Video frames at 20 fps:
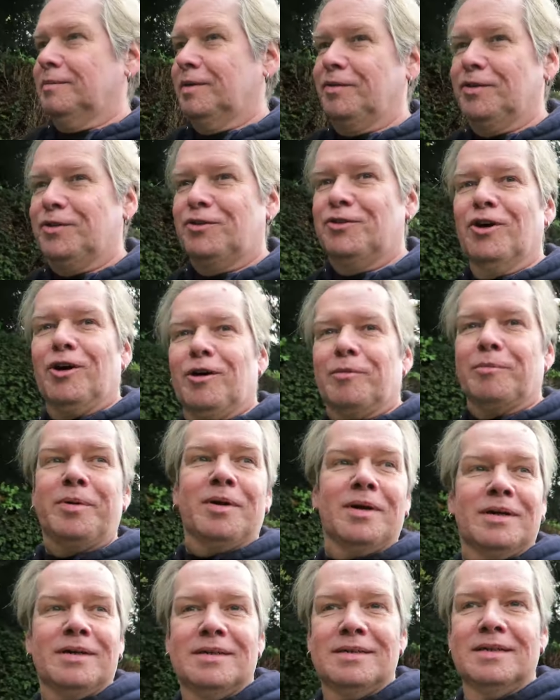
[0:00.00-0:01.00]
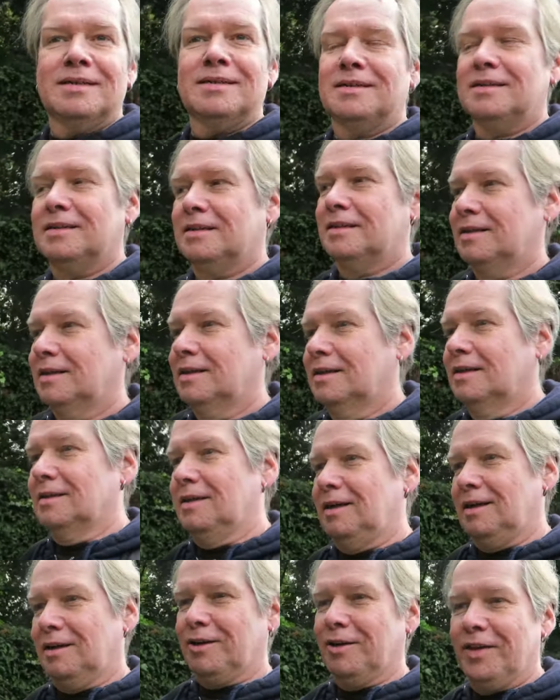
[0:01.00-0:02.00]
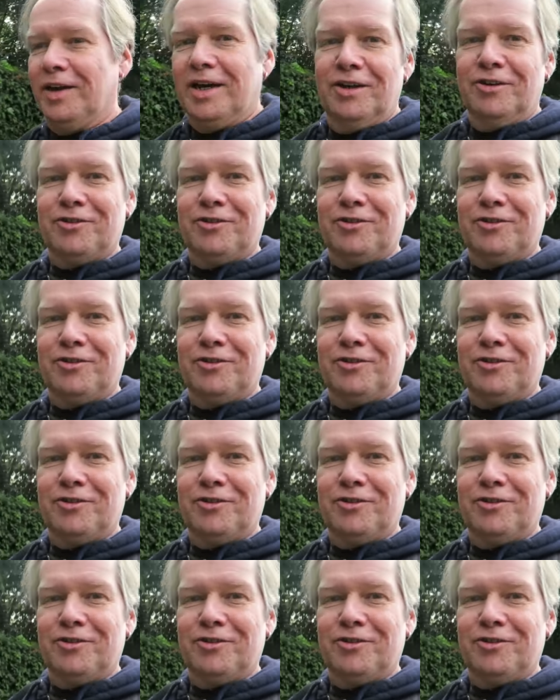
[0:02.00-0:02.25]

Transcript: You can stop and look at the